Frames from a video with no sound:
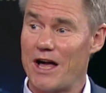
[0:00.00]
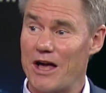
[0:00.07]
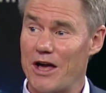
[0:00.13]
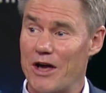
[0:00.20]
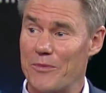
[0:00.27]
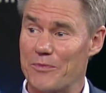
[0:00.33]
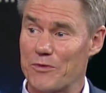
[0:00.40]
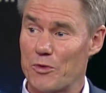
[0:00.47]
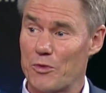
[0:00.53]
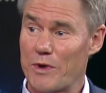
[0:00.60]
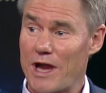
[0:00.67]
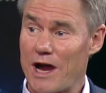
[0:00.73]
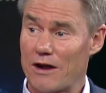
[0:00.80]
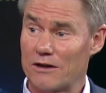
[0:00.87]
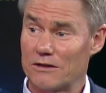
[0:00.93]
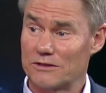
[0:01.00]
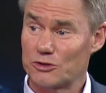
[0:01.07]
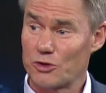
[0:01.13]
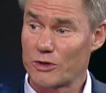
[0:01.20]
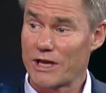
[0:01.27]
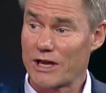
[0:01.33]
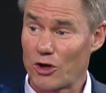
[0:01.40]
Um, we are
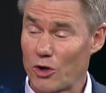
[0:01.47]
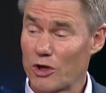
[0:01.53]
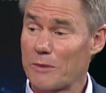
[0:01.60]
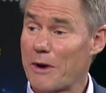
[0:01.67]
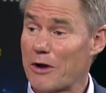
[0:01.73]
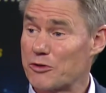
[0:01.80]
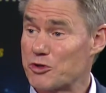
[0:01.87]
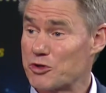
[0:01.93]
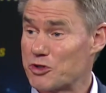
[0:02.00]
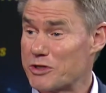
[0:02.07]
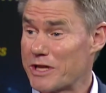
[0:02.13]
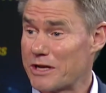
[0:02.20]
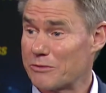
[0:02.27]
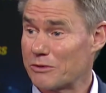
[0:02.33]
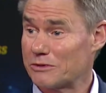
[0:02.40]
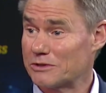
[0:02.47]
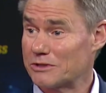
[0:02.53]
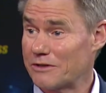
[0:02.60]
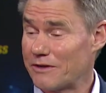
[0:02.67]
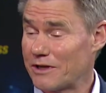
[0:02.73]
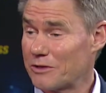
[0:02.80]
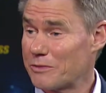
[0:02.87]
talking a lot about the Sustainable
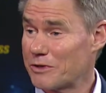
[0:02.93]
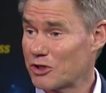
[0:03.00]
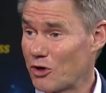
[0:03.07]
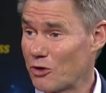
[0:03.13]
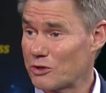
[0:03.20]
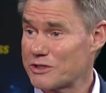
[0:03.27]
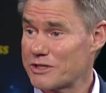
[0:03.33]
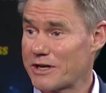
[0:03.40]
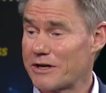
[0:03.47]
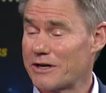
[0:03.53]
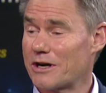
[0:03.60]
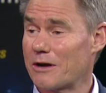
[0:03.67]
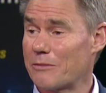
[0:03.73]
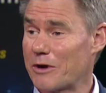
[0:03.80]
Development Goals here,